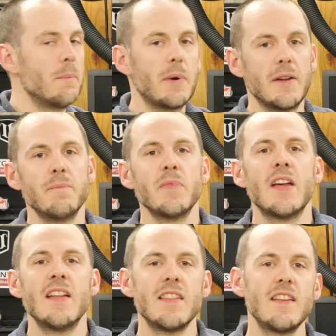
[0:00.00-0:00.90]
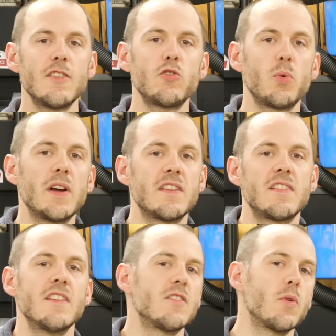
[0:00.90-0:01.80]
but this
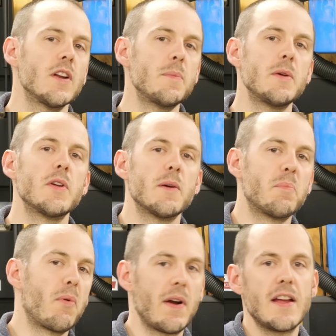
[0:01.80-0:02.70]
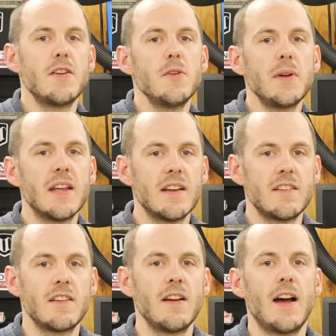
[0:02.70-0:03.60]
twist is going to be with a brand new
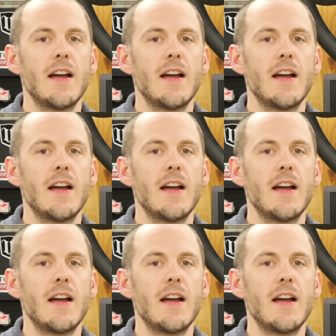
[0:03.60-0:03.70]
kit.